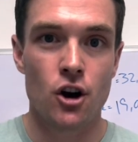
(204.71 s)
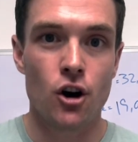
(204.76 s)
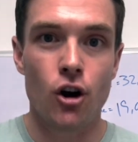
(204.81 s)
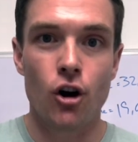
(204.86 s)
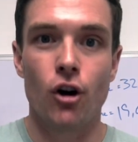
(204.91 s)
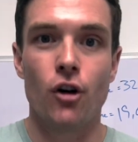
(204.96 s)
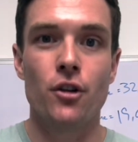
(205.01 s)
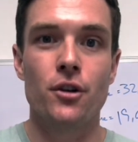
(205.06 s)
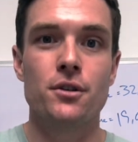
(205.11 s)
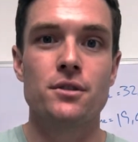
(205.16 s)

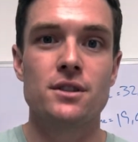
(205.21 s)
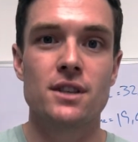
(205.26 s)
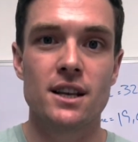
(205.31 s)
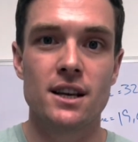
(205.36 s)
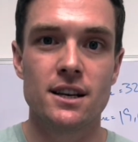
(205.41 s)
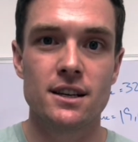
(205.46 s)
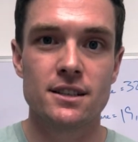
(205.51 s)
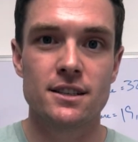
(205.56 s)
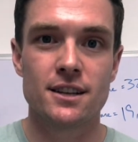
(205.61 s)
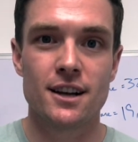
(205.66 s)
All those
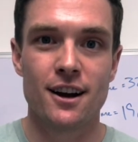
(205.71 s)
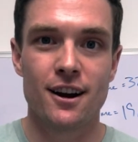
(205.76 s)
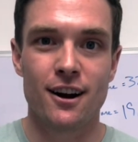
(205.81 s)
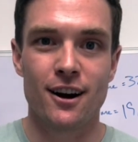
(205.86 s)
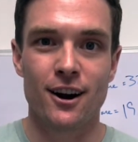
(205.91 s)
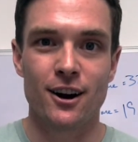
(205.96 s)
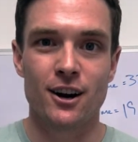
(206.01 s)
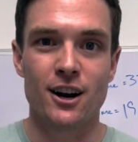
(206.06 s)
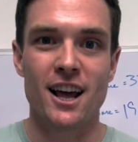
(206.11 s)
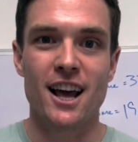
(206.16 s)
things
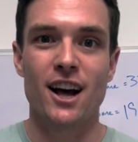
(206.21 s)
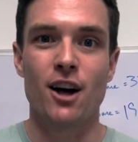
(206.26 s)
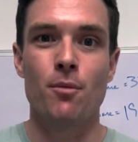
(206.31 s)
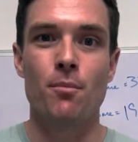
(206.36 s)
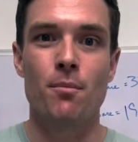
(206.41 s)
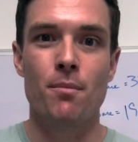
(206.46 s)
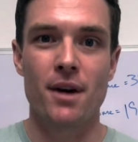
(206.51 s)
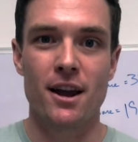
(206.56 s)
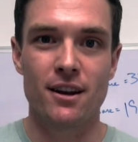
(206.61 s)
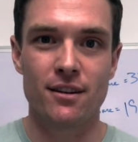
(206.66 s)
are going to
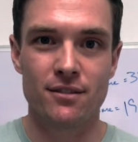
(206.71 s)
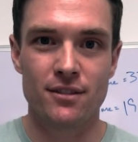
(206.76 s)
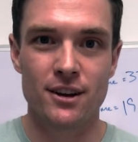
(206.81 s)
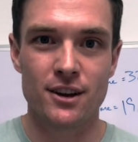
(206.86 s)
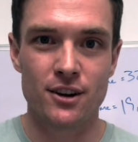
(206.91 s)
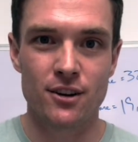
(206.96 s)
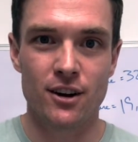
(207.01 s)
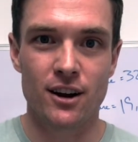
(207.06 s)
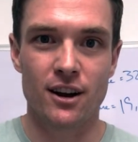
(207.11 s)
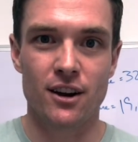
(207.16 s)
help benefit
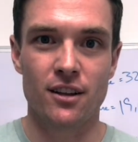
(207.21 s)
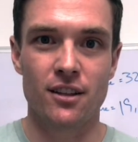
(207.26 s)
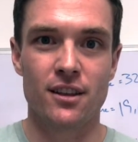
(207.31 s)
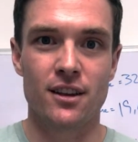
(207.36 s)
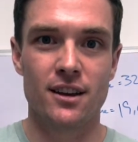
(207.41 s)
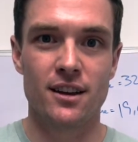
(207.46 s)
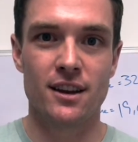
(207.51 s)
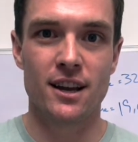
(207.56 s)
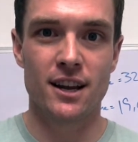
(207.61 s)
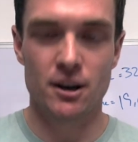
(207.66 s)
your health,
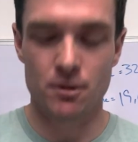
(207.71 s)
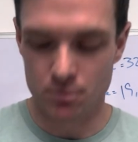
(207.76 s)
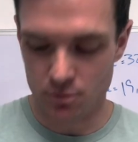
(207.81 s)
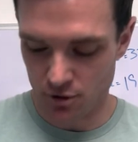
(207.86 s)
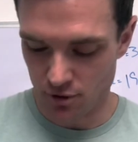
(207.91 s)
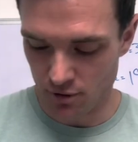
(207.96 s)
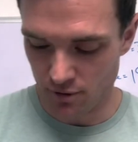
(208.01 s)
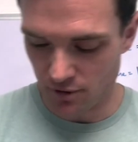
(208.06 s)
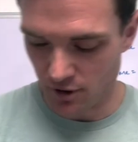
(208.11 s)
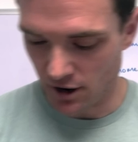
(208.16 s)

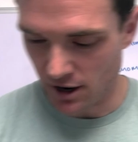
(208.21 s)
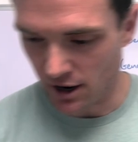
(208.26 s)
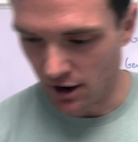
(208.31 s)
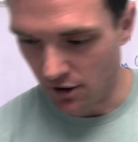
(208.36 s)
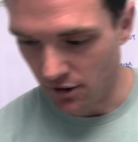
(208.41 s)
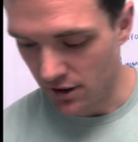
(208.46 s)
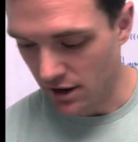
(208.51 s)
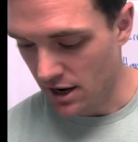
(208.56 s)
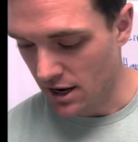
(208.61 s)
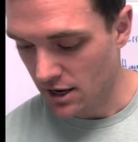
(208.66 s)
improve your
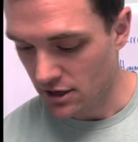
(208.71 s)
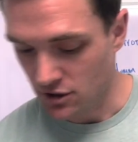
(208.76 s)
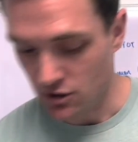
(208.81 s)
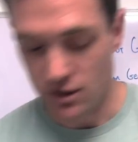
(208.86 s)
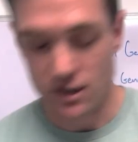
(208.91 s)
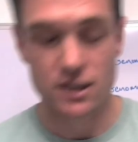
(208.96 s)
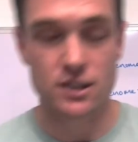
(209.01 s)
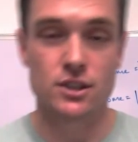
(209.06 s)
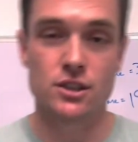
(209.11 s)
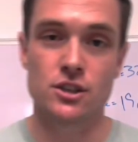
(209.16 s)
health. So
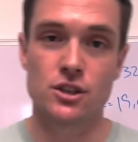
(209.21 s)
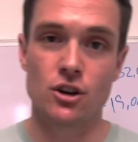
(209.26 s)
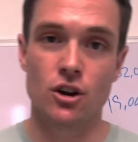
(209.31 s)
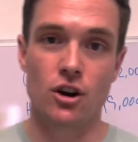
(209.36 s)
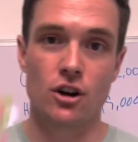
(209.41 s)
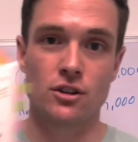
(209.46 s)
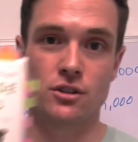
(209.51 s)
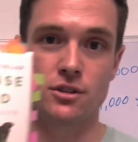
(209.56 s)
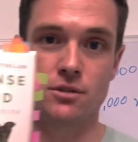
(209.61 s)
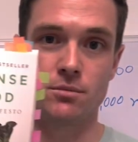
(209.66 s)
this is an
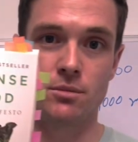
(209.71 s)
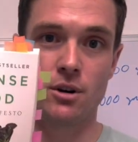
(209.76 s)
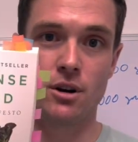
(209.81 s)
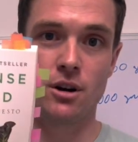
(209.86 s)
awesome